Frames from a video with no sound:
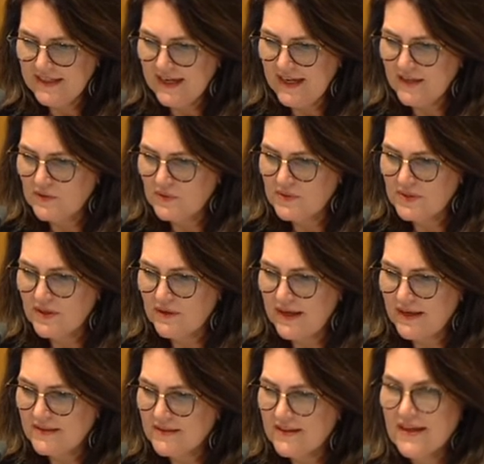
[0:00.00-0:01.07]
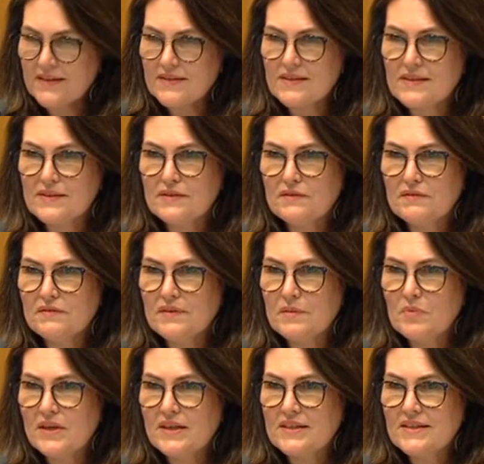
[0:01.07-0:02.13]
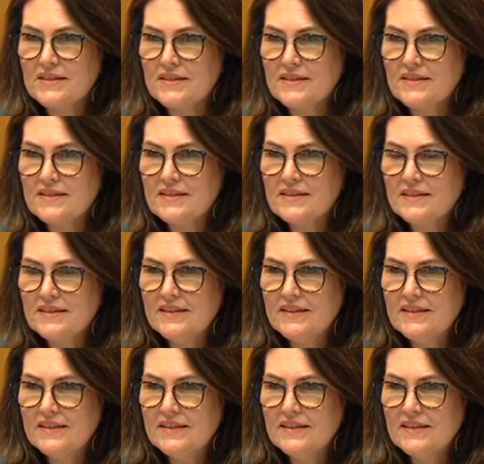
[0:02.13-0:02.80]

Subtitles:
and also has thousands of apprentices